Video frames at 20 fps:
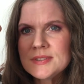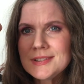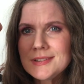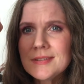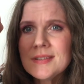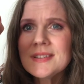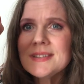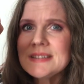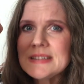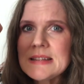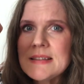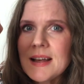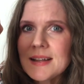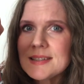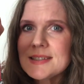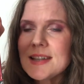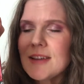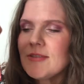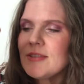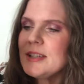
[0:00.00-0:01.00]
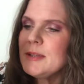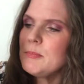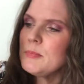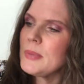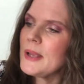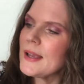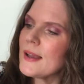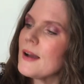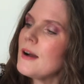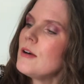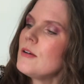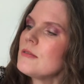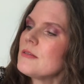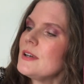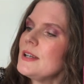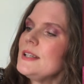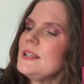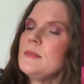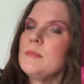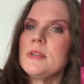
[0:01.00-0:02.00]
You can see that's definitely bigger
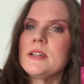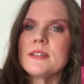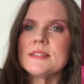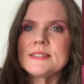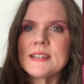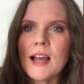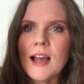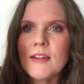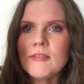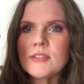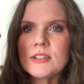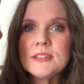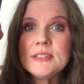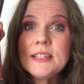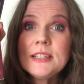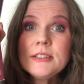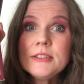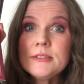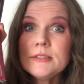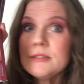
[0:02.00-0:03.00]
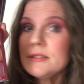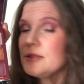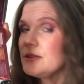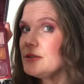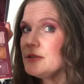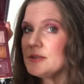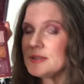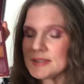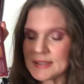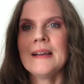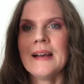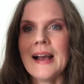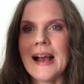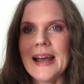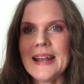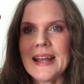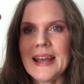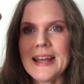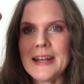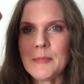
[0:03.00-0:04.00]
already because I have continued to use it.
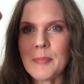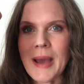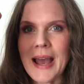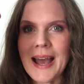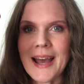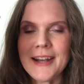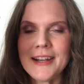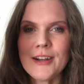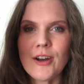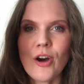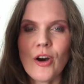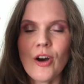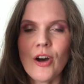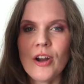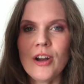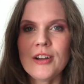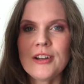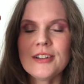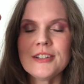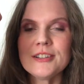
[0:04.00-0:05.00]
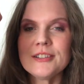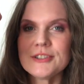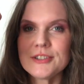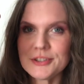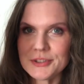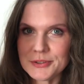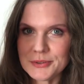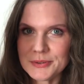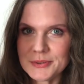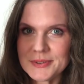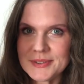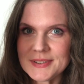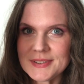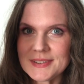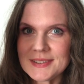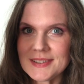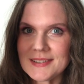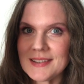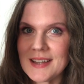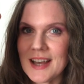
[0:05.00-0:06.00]
And I hit pan on
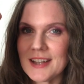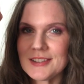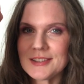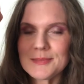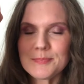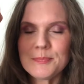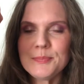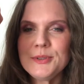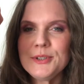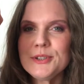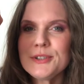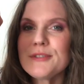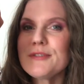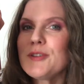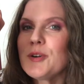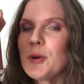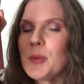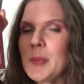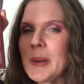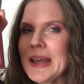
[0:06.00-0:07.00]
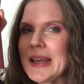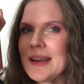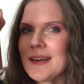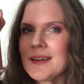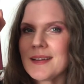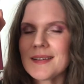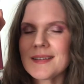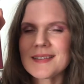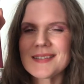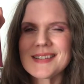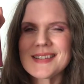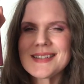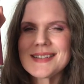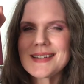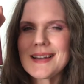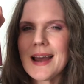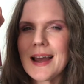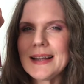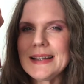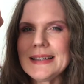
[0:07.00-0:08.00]
Juiced, that beautiful pink,
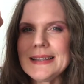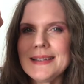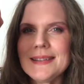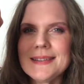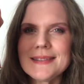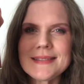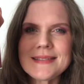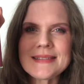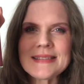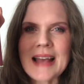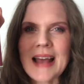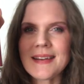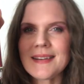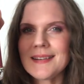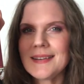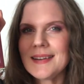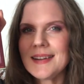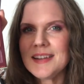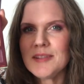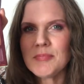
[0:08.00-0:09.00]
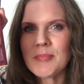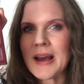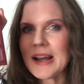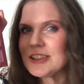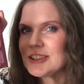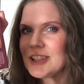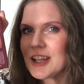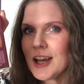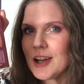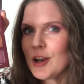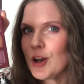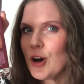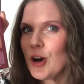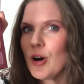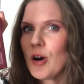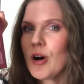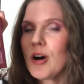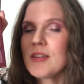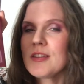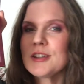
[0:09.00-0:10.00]
slightly satiny matte
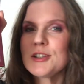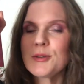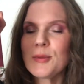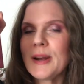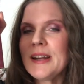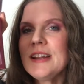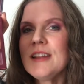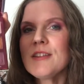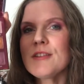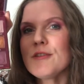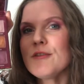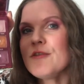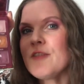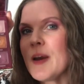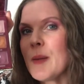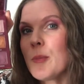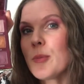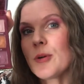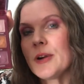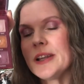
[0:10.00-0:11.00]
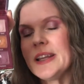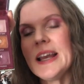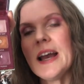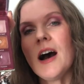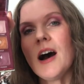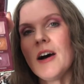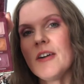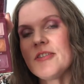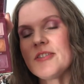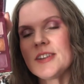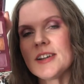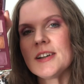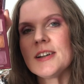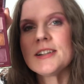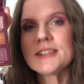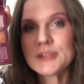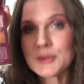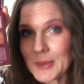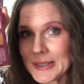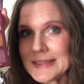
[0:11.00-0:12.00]
shadow on the 20th of February after
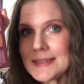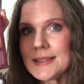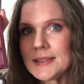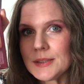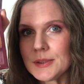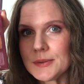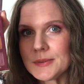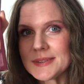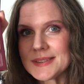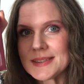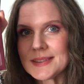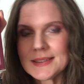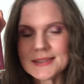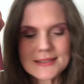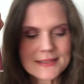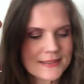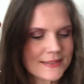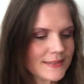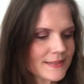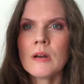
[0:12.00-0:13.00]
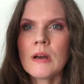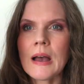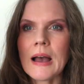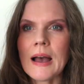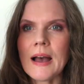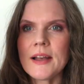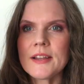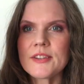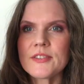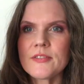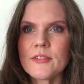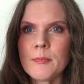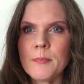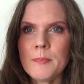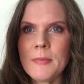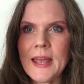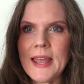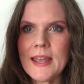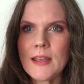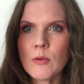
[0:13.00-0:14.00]
20 uses. As for
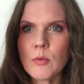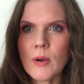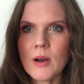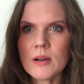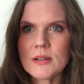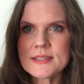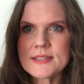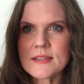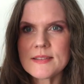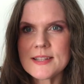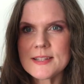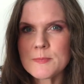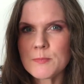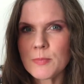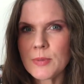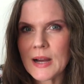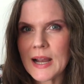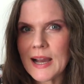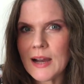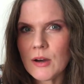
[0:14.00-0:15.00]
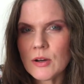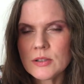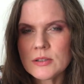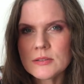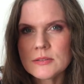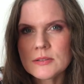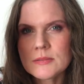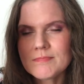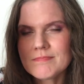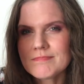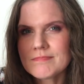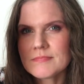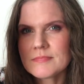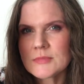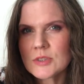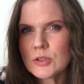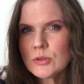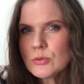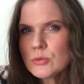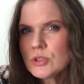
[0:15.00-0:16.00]
Bakewell, so this brown,
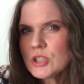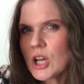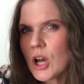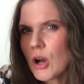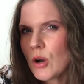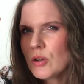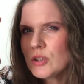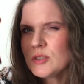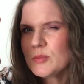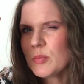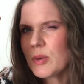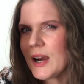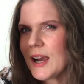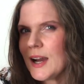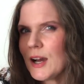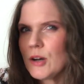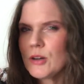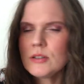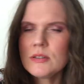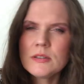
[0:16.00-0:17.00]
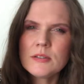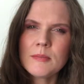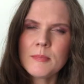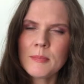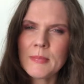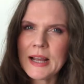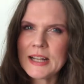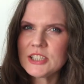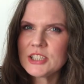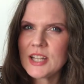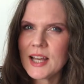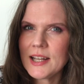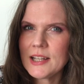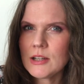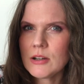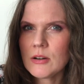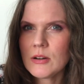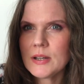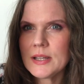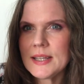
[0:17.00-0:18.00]
cool toned brown matte
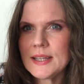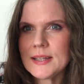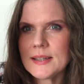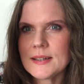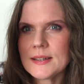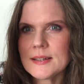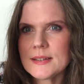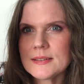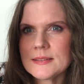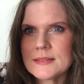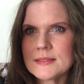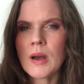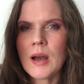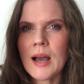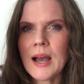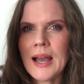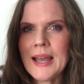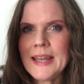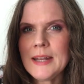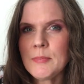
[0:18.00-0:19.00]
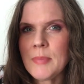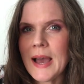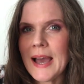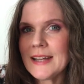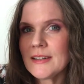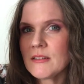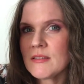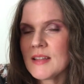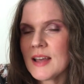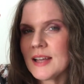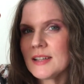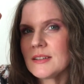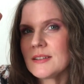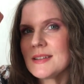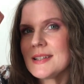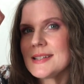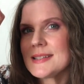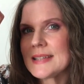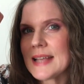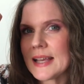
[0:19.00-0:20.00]
shadow here, I hit pan on that on the
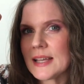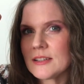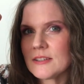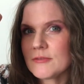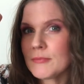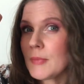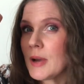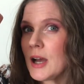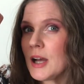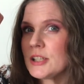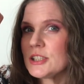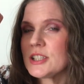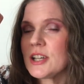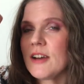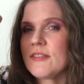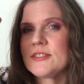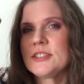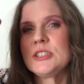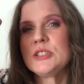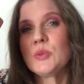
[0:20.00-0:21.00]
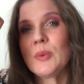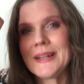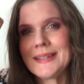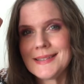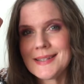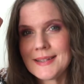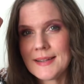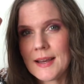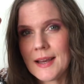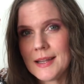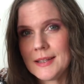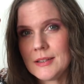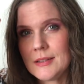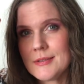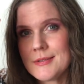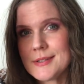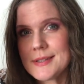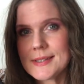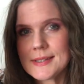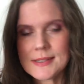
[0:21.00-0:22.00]
2nd of March after 29
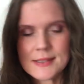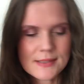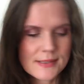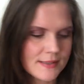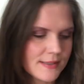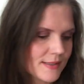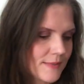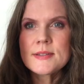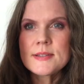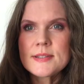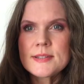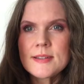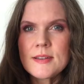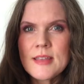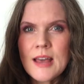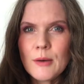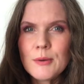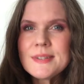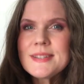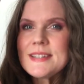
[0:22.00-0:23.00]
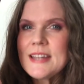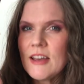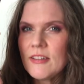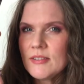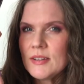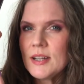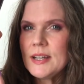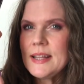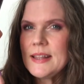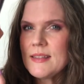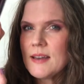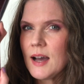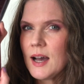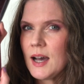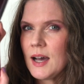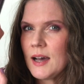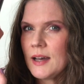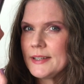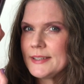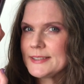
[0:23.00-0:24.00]
uses. So that was definitely the
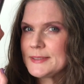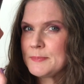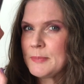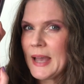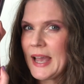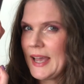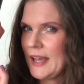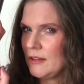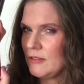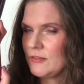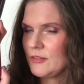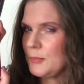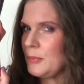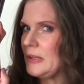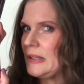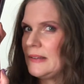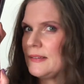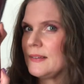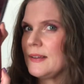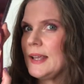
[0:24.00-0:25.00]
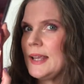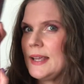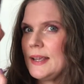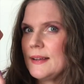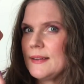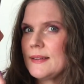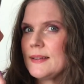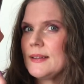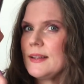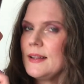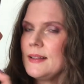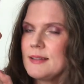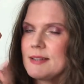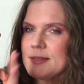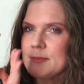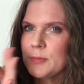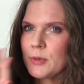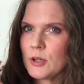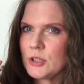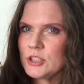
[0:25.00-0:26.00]
hardest pan for me to hit in this
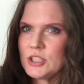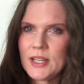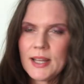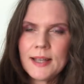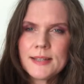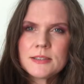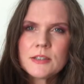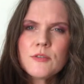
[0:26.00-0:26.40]
project.